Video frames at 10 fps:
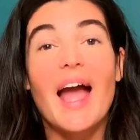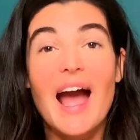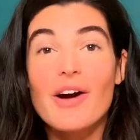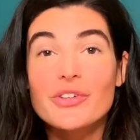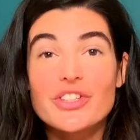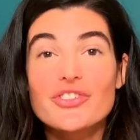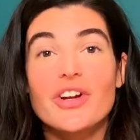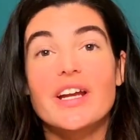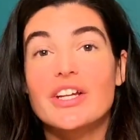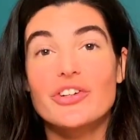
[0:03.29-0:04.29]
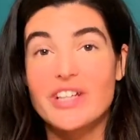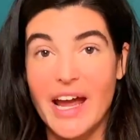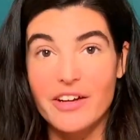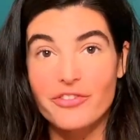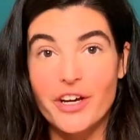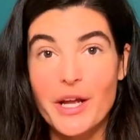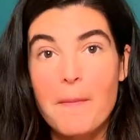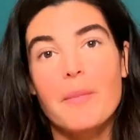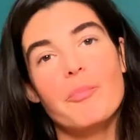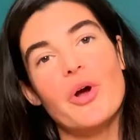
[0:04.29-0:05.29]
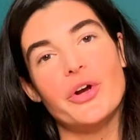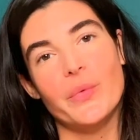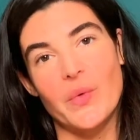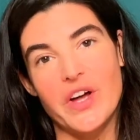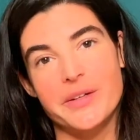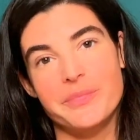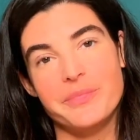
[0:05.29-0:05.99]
How to Train Your Diaphragm, Part 1.